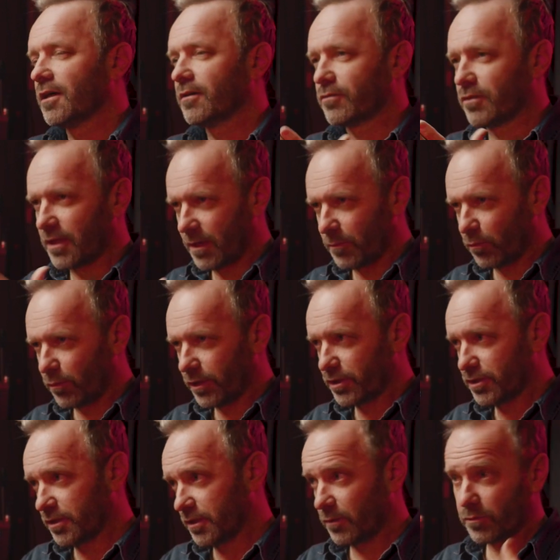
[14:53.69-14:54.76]
of
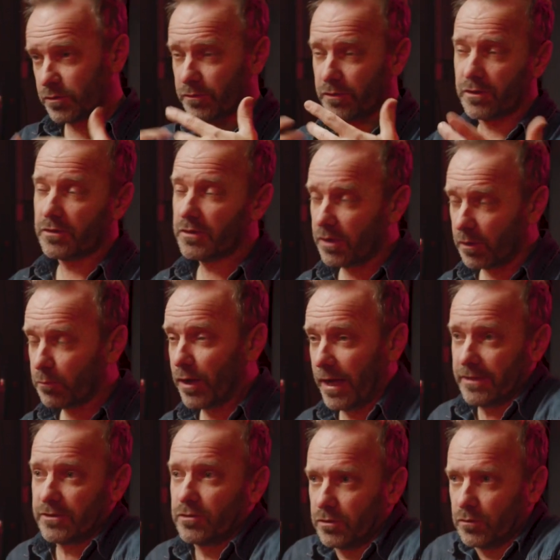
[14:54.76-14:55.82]
collaboration that was very,
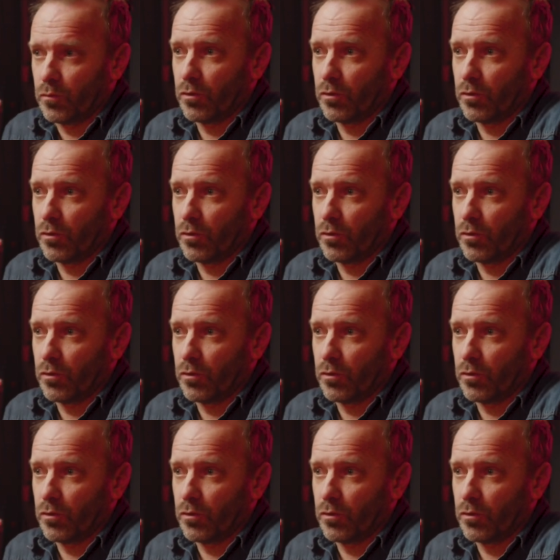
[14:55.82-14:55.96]
practical.